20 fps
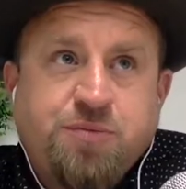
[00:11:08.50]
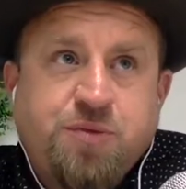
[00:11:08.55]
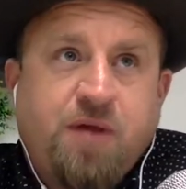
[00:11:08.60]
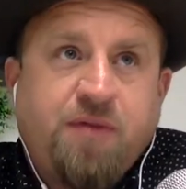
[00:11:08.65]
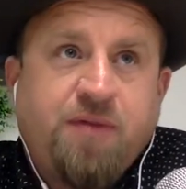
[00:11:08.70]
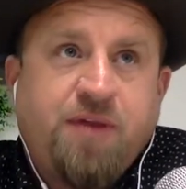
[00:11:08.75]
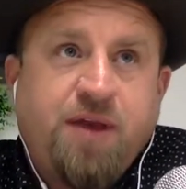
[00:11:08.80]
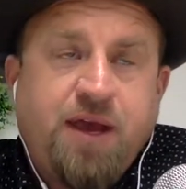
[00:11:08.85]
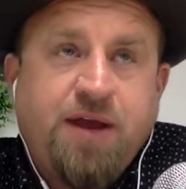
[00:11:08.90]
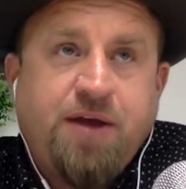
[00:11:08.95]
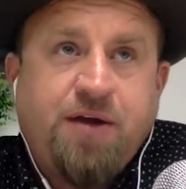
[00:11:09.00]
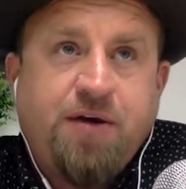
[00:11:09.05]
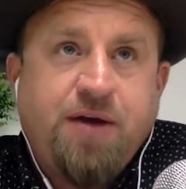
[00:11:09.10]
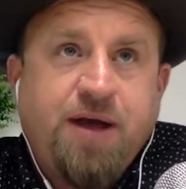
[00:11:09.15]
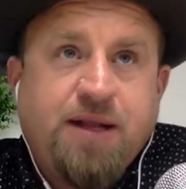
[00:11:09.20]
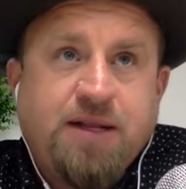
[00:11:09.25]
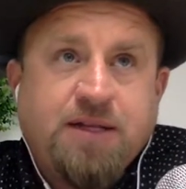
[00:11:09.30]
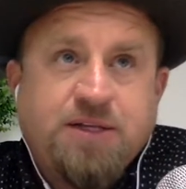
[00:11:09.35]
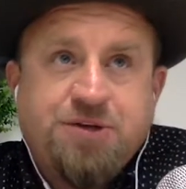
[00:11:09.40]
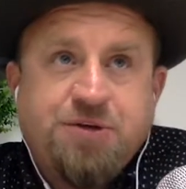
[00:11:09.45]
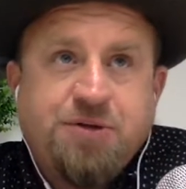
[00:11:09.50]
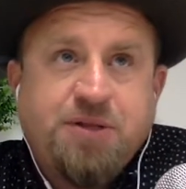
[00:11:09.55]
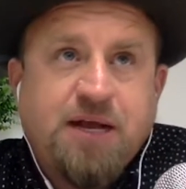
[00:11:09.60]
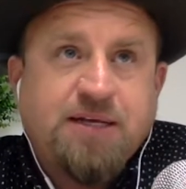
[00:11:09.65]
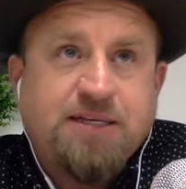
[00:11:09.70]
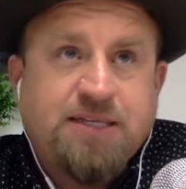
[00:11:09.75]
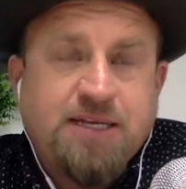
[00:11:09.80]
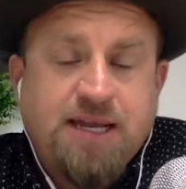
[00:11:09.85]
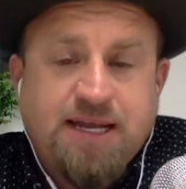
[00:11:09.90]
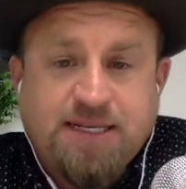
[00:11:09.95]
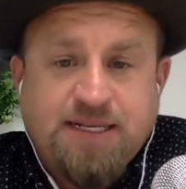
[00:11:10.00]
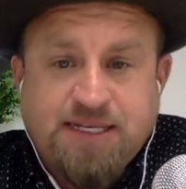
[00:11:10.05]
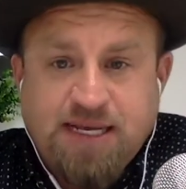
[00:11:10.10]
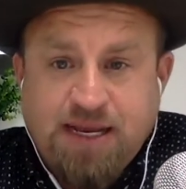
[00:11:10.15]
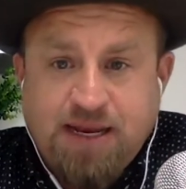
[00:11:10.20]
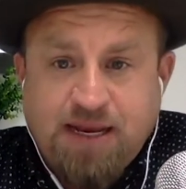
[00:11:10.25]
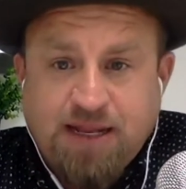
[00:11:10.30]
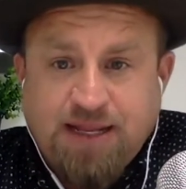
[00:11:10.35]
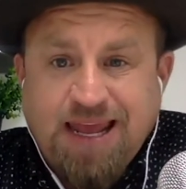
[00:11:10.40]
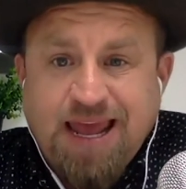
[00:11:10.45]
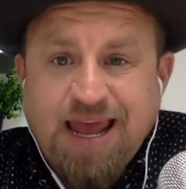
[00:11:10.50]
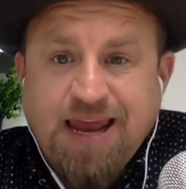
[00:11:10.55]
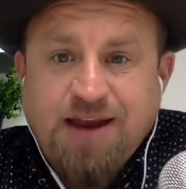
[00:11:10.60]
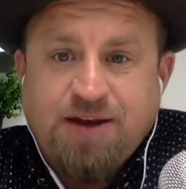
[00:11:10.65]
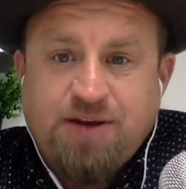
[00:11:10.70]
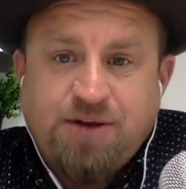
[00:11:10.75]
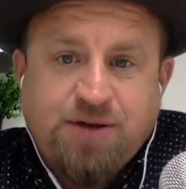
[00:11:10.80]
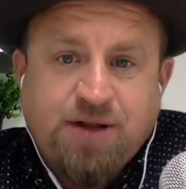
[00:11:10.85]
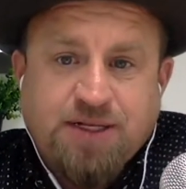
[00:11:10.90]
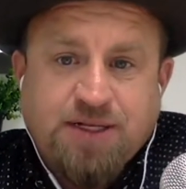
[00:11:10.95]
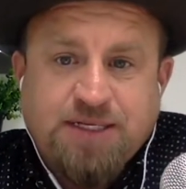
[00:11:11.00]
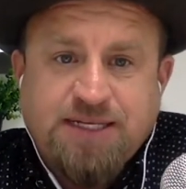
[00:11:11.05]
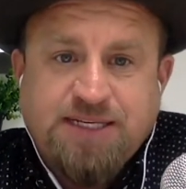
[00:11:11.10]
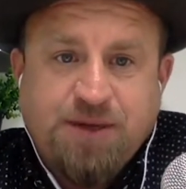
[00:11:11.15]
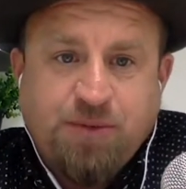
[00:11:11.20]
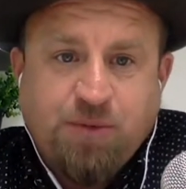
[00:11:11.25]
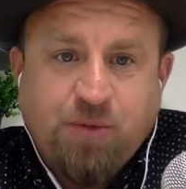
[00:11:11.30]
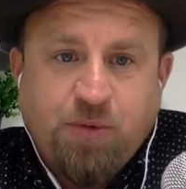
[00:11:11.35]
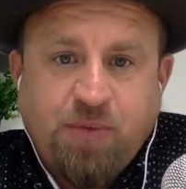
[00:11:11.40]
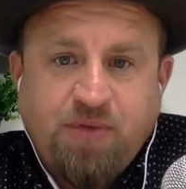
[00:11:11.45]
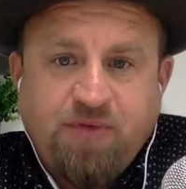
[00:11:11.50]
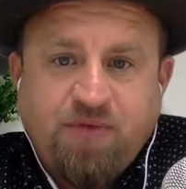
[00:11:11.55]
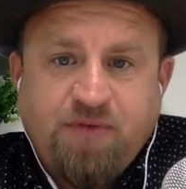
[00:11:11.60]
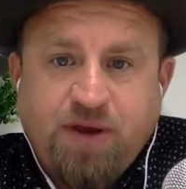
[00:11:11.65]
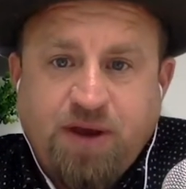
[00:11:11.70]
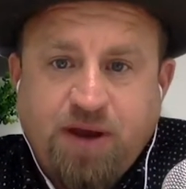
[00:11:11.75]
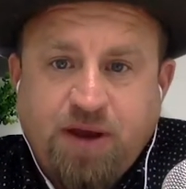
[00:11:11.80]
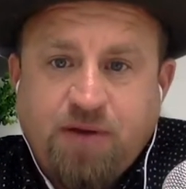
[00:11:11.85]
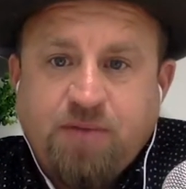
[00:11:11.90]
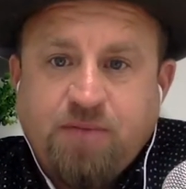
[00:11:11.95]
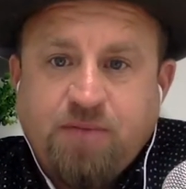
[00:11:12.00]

on the internet in 2018 at the end of 2018 will be video.